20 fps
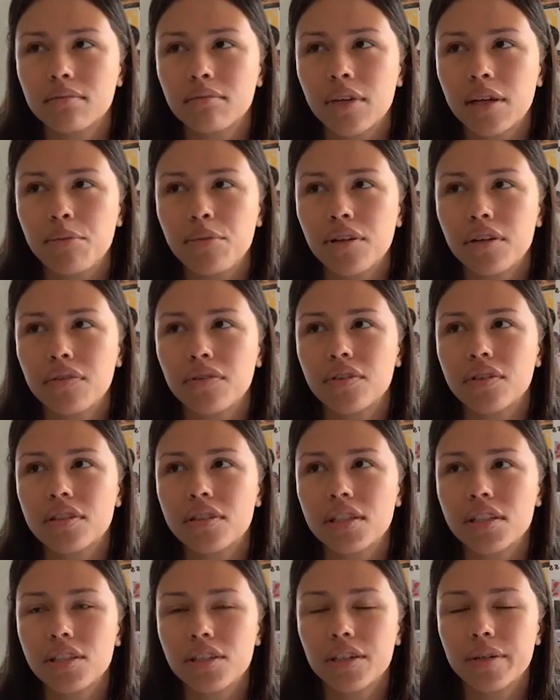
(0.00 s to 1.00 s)
My beautiful
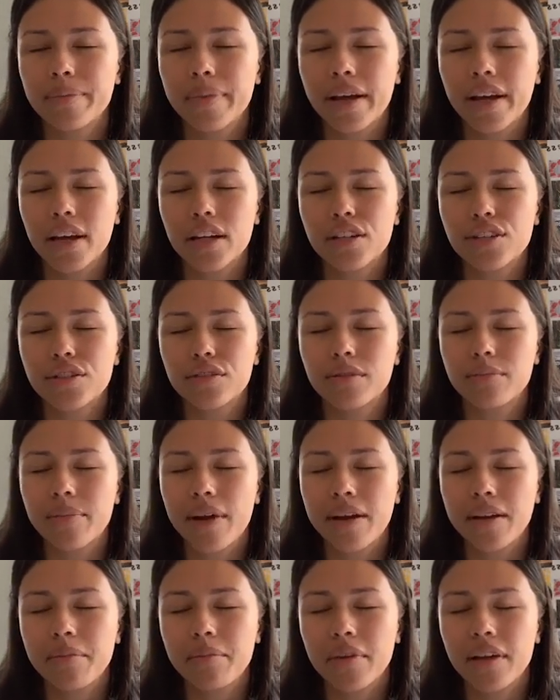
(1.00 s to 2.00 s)
sister Megan, she
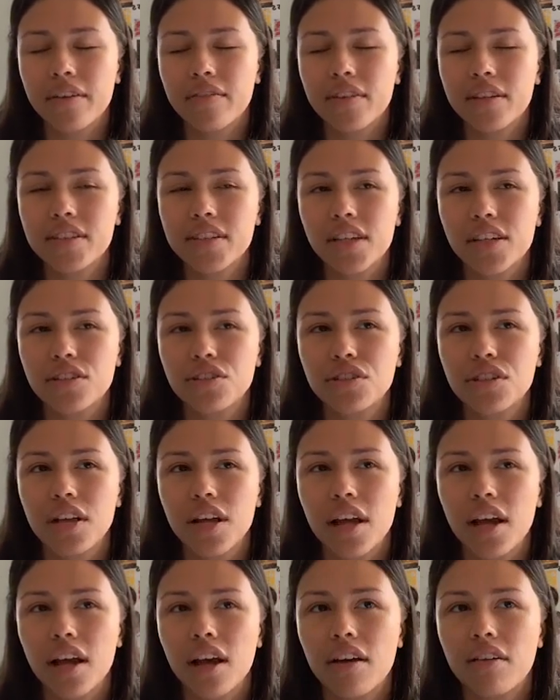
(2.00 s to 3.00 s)
reminded me of this
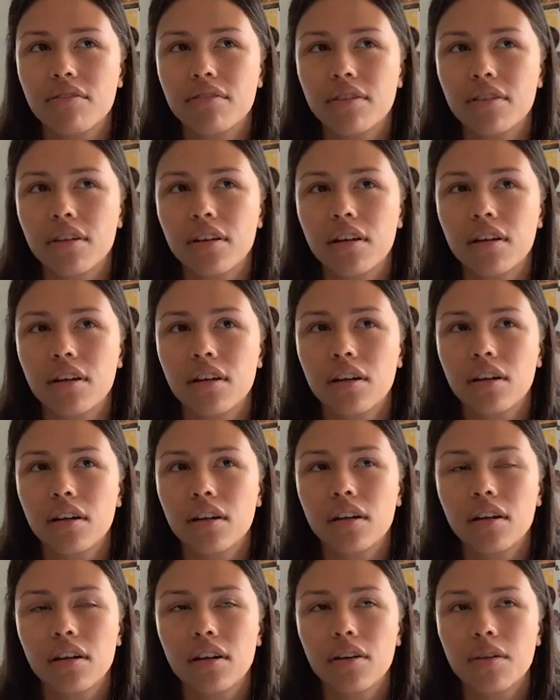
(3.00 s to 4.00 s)
yesterday, of
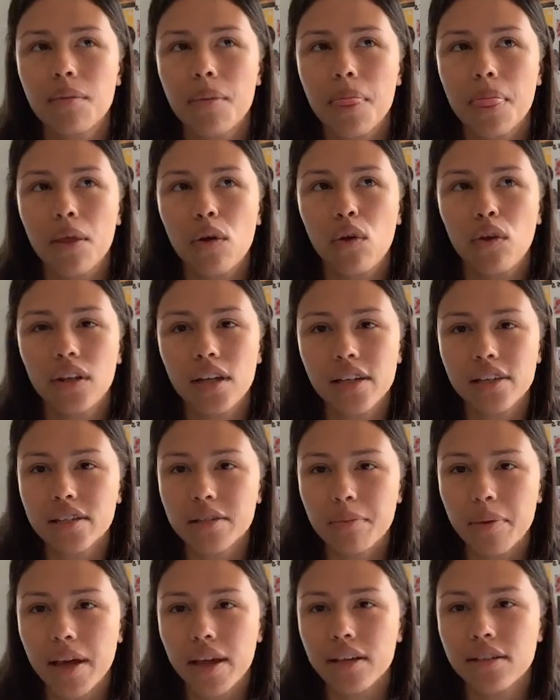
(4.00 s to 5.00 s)
holding
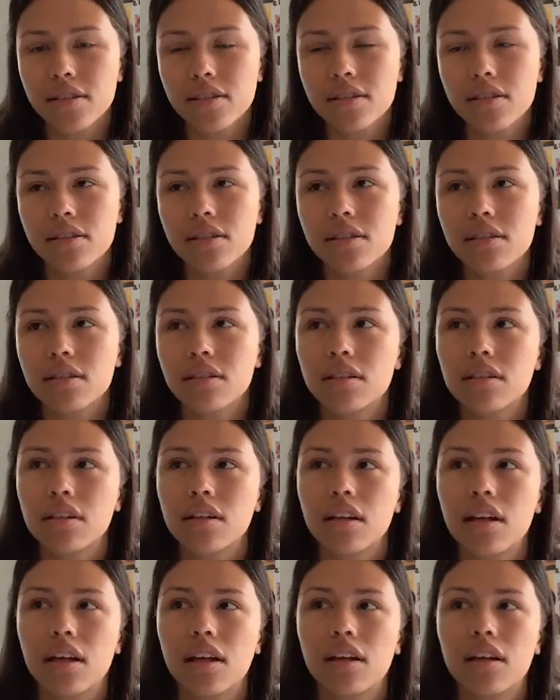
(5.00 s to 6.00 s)
space,
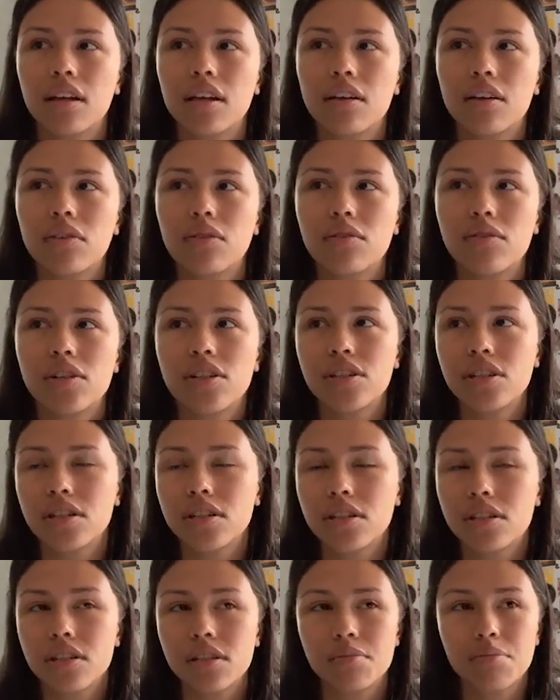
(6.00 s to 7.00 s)
which
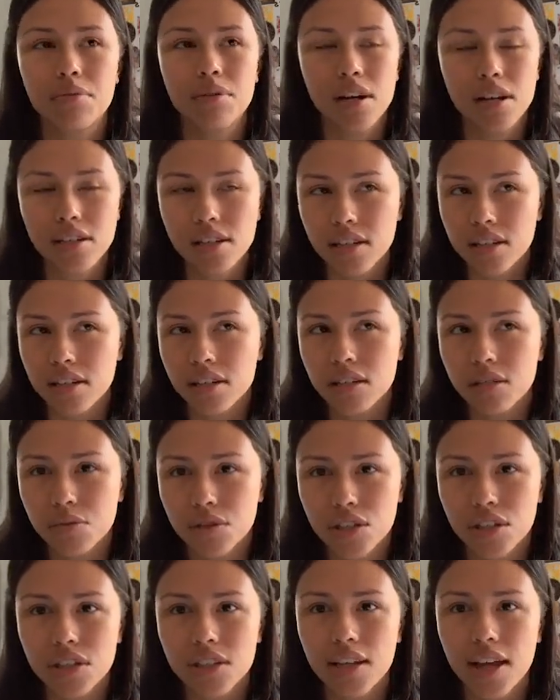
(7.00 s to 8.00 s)
is presence,
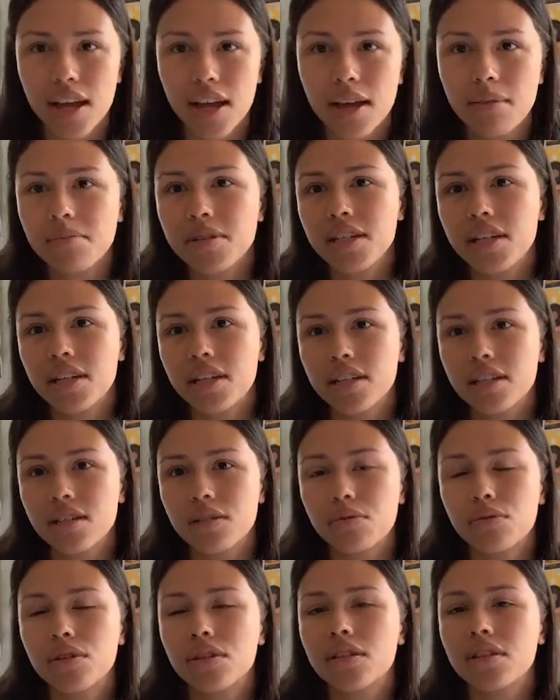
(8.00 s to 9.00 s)
which is
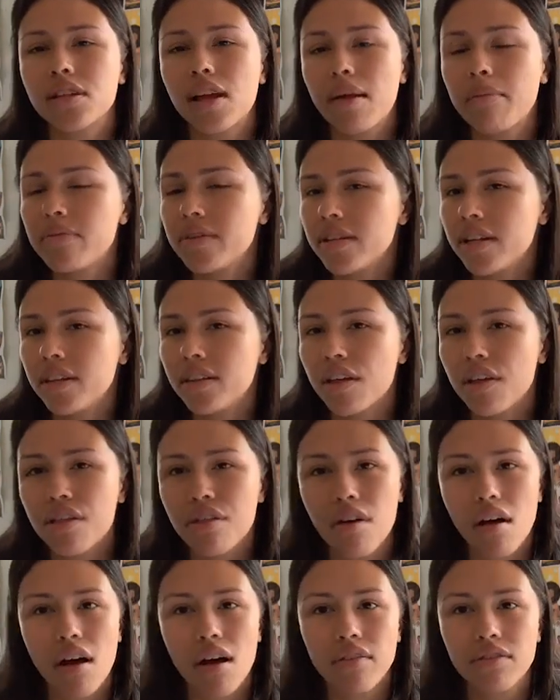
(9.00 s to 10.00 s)
emptiness, which is emptying the
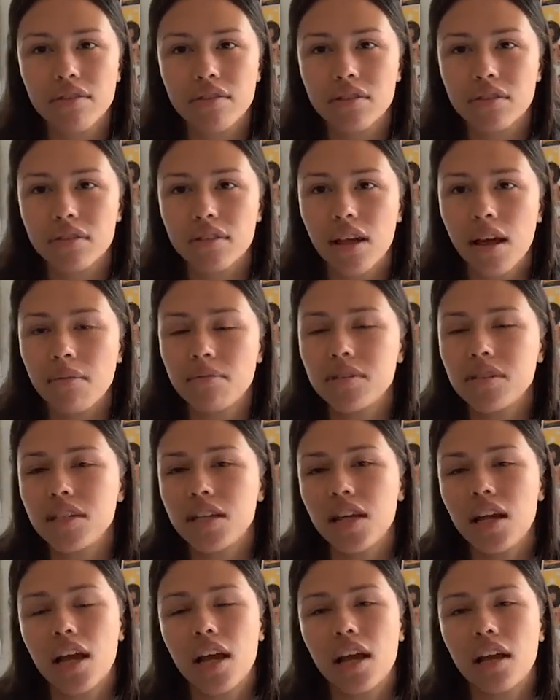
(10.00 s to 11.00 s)
thoughts,
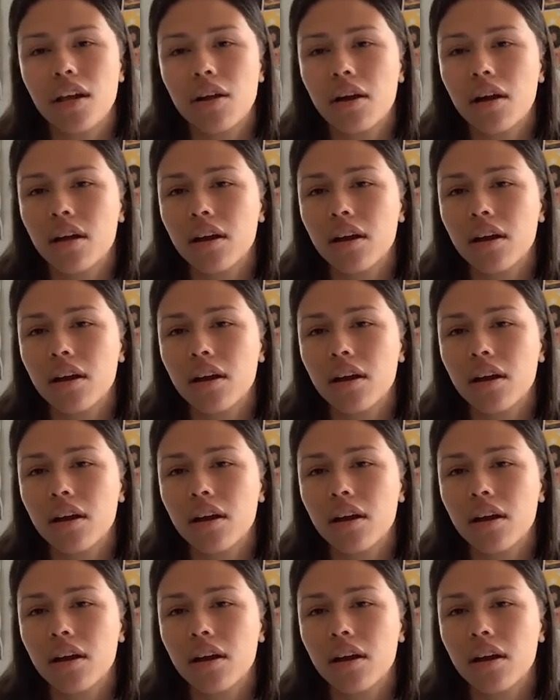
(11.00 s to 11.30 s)
emptying